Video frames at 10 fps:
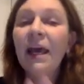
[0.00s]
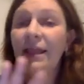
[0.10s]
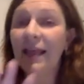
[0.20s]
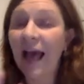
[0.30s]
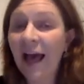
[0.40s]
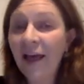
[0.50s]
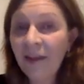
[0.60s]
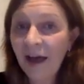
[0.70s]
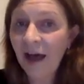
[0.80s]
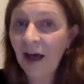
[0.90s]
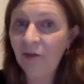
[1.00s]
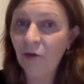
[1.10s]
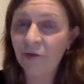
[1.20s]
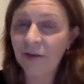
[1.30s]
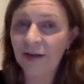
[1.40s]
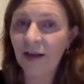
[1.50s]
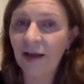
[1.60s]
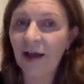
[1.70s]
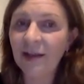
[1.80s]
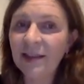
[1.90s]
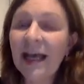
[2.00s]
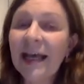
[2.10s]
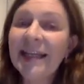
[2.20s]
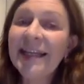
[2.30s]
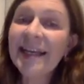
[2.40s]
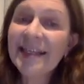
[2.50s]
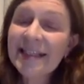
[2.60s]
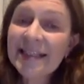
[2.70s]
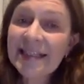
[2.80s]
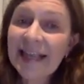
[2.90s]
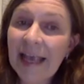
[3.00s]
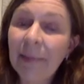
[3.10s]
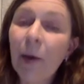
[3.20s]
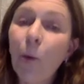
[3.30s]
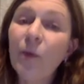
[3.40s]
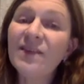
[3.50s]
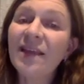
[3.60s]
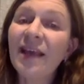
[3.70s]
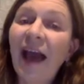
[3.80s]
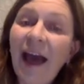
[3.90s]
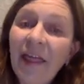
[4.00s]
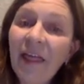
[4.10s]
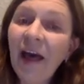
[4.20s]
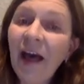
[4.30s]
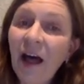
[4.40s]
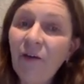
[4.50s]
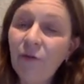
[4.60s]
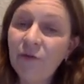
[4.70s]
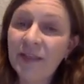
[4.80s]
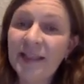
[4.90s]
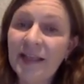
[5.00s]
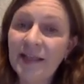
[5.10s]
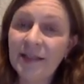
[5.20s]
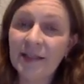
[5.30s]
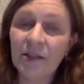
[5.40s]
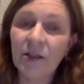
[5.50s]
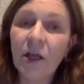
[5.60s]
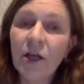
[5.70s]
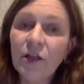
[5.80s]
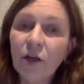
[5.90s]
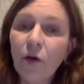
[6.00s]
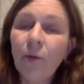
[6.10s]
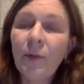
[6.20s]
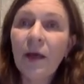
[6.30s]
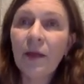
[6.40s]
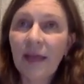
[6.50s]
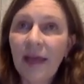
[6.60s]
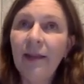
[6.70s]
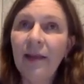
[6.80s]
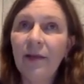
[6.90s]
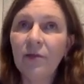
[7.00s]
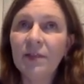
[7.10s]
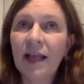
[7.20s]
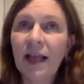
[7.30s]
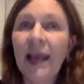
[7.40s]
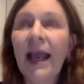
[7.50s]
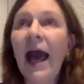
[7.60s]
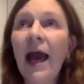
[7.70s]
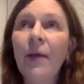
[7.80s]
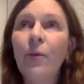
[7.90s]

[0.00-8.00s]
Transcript: The other half of the class does the same with the other half of the sentence. So then they would say like, I